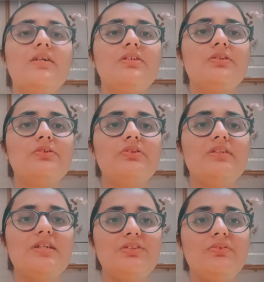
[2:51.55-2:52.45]
So
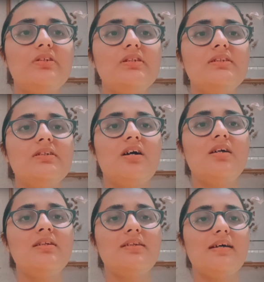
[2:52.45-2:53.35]
this was
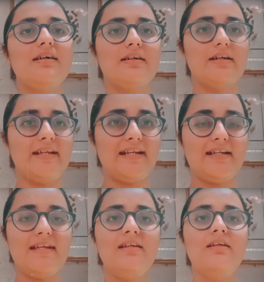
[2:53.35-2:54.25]
on
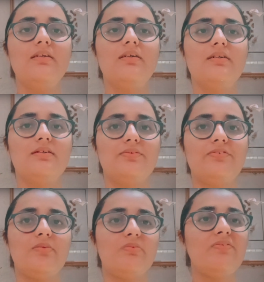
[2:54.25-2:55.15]
reading
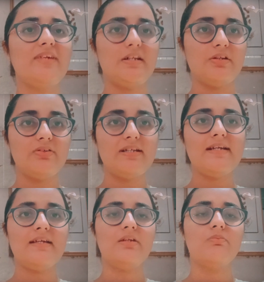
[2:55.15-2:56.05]
from the video,
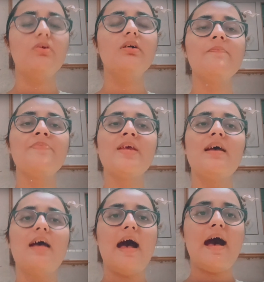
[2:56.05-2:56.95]
reading the book
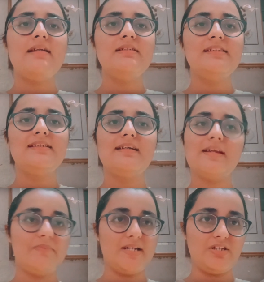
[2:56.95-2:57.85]
and
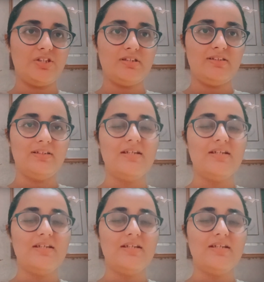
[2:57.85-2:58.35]
repetition.